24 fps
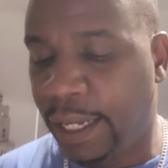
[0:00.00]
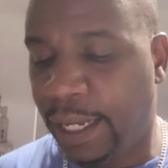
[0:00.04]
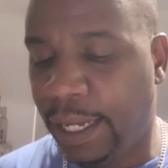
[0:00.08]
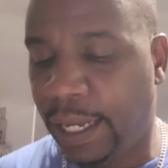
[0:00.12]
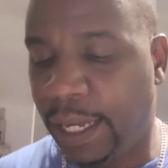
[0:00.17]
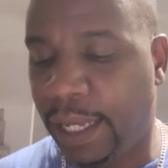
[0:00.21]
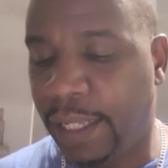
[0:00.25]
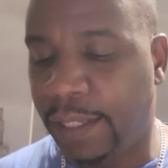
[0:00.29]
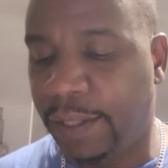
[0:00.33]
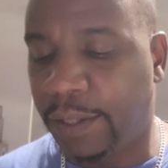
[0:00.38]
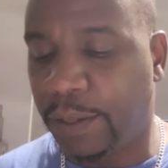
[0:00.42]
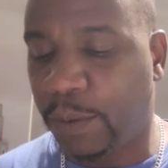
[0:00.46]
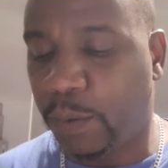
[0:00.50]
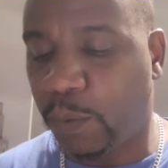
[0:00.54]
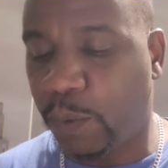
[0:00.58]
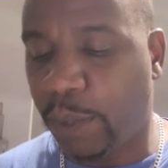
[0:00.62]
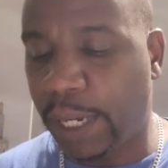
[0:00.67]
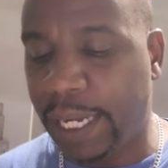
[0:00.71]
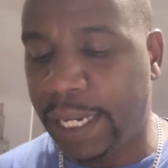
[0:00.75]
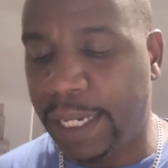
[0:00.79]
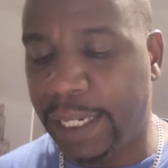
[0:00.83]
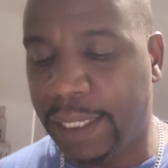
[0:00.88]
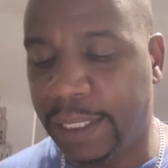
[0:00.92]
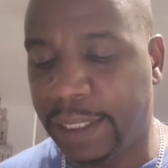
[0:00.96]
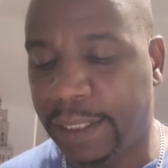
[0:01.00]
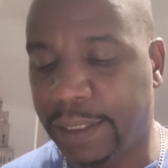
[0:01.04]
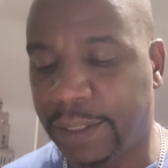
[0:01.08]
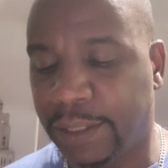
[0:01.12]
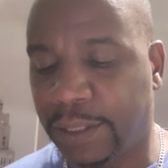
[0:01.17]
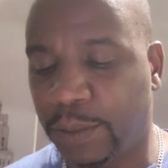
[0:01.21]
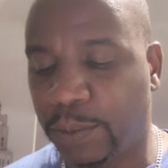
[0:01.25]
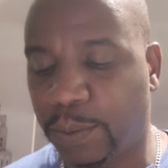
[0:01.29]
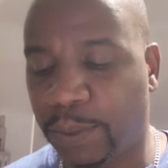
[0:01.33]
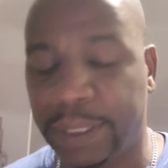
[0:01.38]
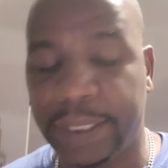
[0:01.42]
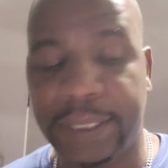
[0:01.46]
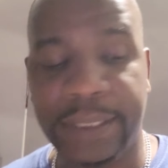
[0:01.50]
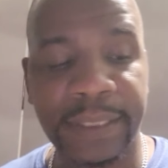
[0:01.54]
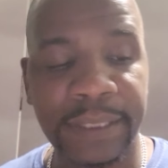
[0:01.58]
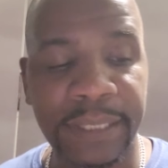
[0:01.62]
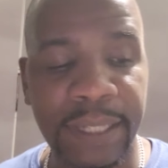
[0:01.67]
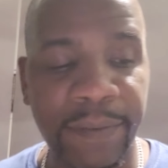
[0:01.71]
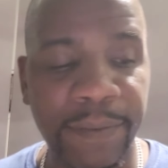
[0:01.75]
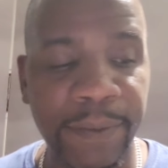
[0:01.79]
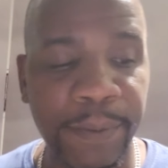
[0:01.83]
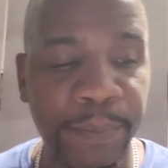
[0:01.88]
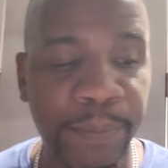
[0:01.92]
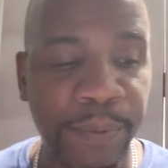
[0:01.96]
And the weight is
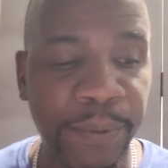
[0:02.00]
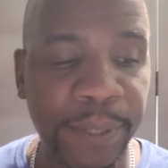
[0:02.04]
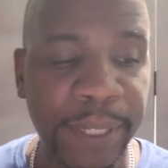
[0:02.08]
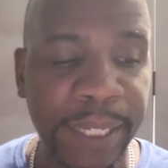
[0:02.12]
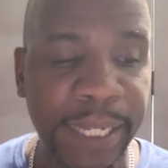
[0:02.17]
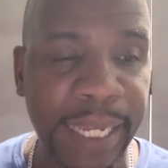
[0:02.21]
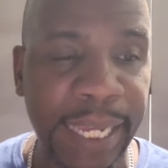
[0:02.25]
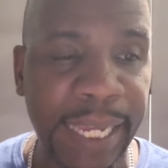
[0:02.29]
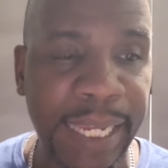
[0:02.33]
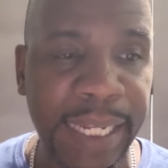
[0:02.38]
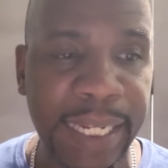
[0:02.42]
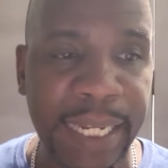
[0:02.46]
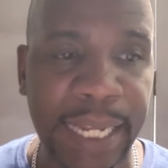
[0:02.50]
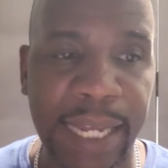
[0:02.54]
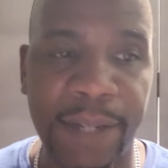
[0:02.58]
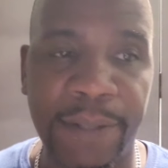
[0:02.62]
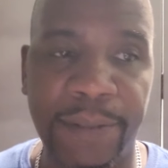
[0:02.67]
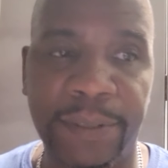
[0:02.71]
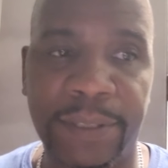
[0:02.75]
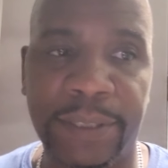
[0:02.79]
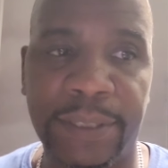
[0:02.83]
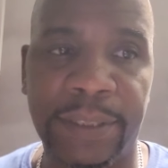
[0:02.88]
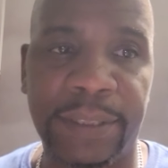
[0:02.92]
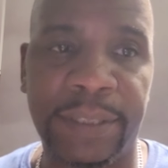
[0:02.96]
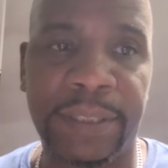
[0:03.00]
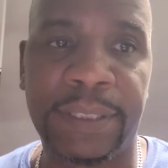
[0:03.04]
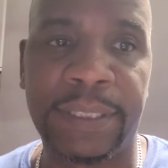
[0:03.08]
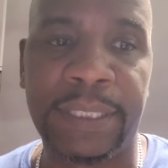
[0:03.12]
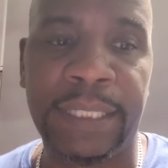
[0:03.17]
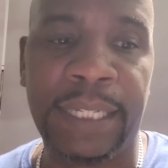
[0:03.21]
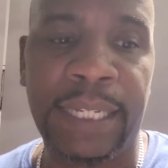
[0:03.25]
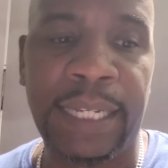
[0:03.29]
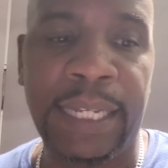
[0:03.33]
27.8 ounces.